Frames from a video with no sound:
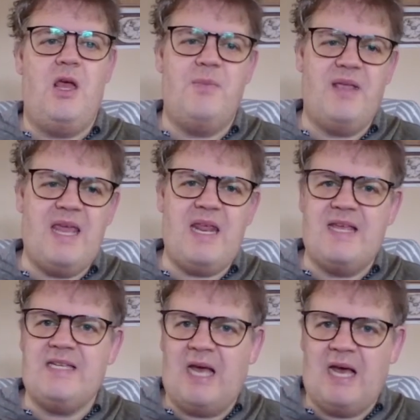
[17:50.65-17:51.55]
McKenna
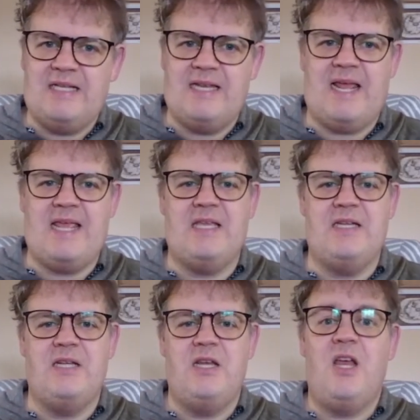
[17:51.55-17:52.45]
is hardly
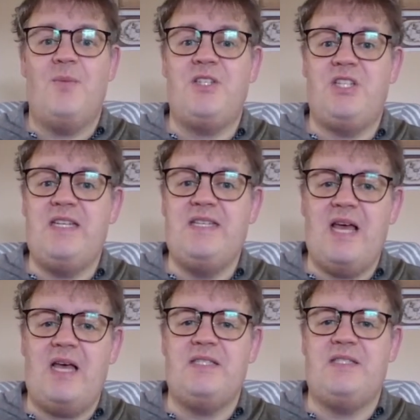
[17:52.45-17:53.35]
naked, but she
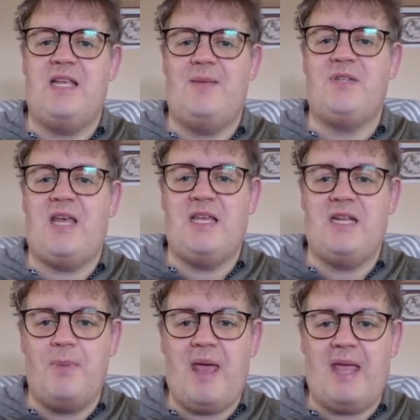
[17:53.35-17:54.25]
does seem taken
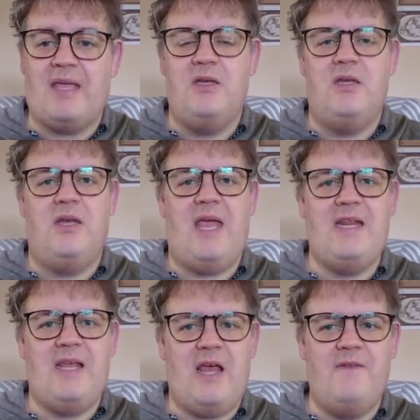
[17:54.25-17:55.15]
aback
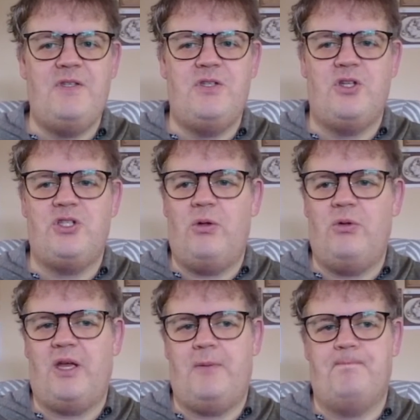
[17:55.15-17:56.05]
and covers her shoulder.